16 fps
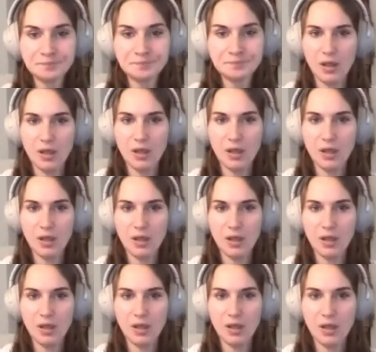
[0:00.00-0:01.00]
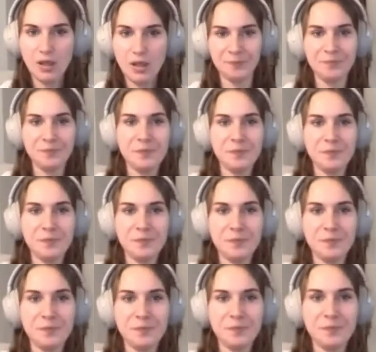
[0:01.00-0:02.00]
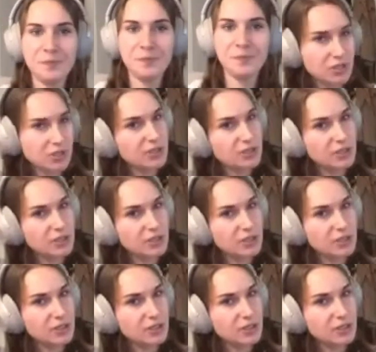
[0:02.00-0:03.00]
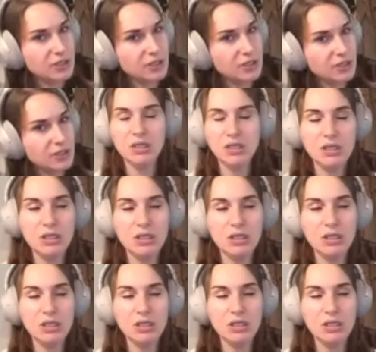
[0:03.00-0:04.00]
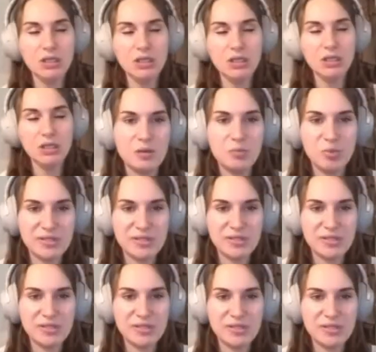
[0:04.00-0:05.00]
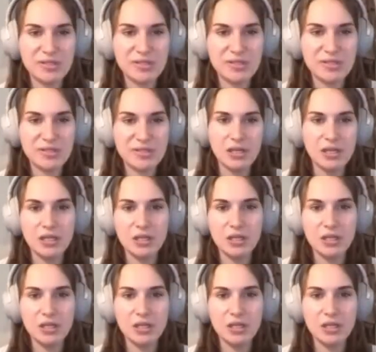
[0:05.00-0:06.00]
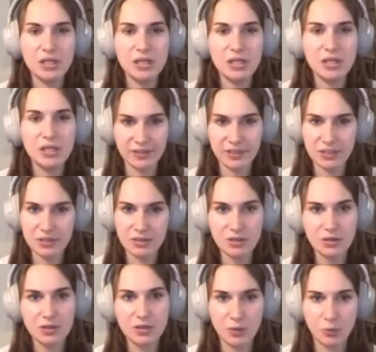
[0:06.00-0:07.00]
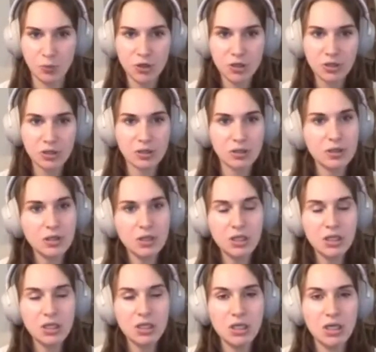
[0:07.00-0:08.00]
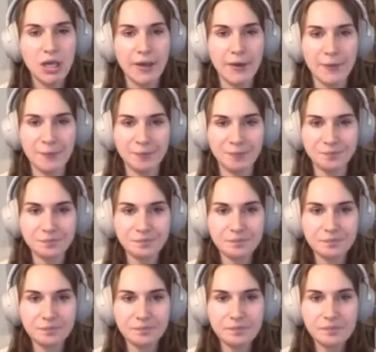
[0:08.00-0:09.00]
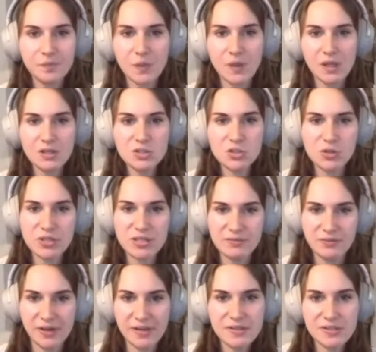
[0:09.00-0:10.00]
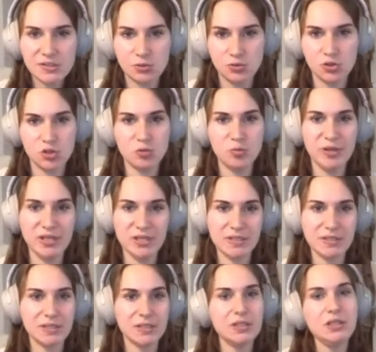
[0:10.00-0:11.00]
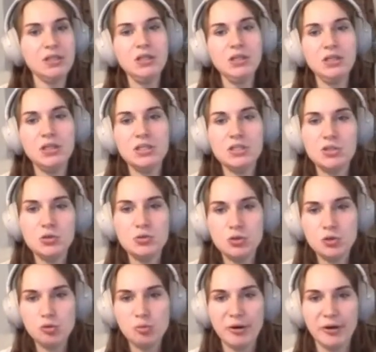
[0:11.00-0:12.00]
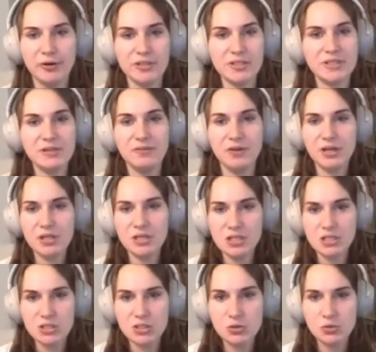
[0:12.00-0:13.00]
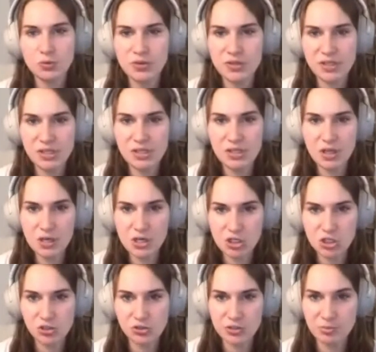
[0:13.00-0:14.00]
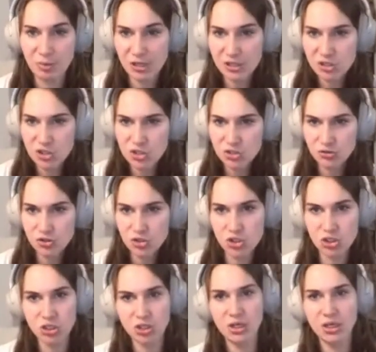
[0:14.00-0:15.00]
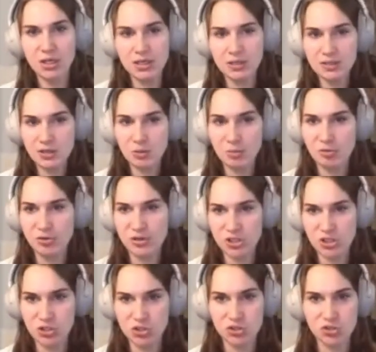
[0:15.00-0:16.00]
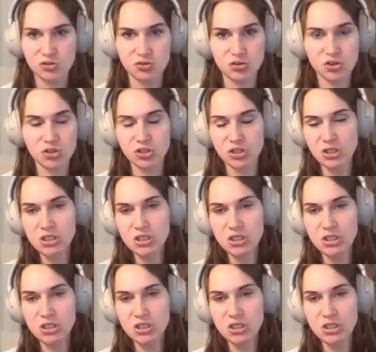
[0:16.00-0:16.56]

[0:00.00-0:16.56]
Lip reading: And the way they do it is they basically define a course-defined network. So they divide the search space into two parts. They divide it into the initial topology search and the operations search.